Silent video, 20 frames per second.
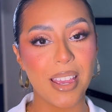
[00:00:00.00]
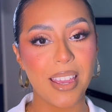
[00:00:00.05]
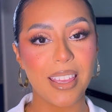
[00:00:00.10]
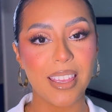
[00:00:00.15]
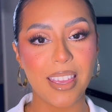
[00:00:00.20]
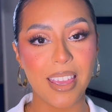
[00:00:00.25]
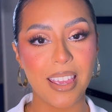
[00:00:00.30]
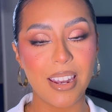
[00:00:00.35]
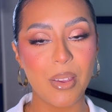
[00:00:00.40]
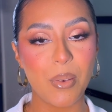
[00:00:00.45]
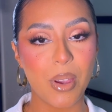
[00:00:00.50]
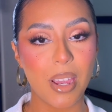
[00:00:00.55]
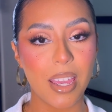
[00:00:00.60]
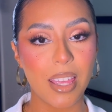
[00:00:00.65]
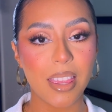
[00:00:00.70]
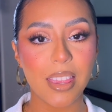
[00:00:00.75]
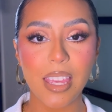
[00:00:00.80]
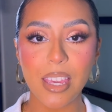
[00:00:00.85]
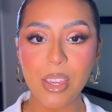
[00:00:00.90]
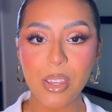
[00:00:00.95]
anyway,
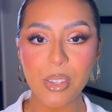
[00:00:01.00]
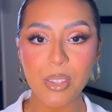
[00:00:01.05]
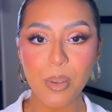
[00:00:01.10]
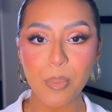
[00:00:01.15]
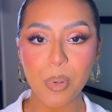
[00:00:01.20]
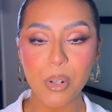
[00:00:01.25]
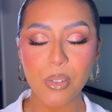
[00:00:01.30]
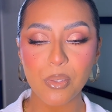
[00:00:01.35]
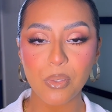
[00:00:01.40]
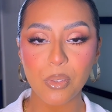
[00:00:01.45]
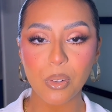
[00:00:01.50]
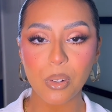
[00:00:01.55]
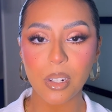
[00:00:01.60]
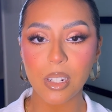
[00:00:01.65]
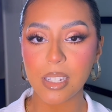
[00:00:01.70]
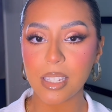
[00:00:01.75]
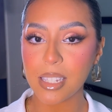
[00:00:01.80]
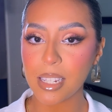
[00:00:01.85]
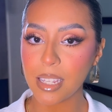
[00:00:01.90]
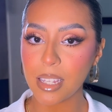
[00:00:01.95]
thank you so much for
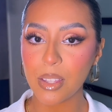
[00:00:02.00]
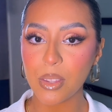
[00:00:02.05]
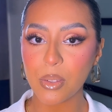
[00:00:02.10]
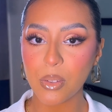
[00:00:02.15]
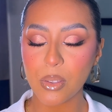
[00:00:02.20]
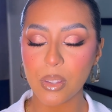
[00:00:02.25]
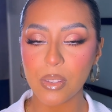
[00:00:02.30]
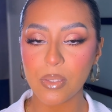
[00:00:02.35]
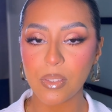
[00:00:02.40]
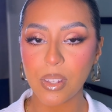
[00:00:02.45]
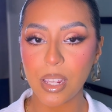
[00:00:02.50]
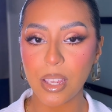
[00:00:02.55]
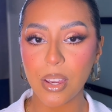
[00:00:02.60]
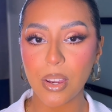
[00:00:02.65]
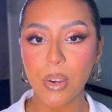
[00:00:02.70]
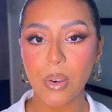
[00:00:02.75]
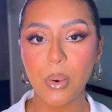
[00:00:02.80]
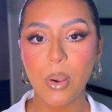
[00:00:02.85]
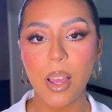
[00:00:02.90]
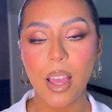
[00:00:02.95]
sticking through this
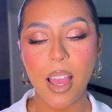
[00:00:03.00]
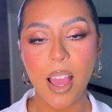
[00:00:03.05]
video.